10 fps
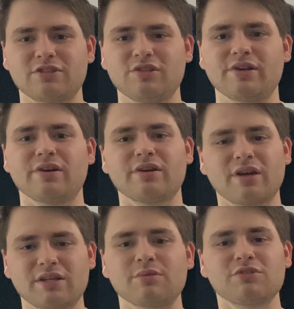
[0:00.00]
year,
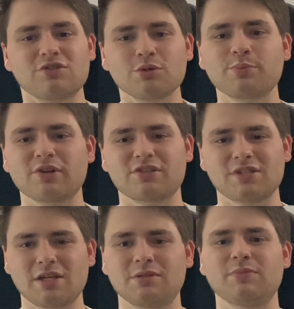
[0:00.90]
and I was super
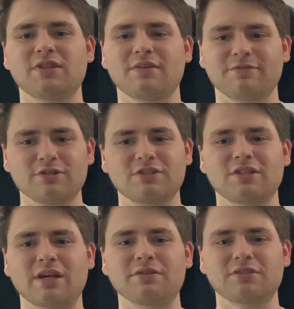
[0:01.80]
excited when they first
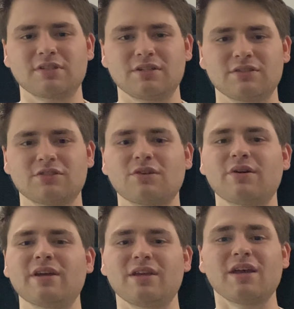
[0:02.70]
announced it, so
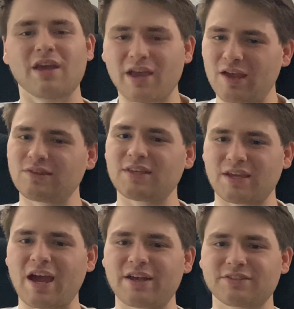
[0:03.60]
I hit the
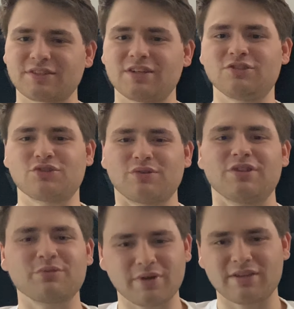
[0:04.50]
gas and joined
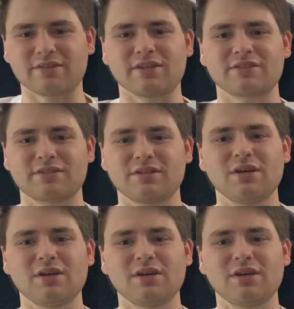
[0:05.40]
the waitlist.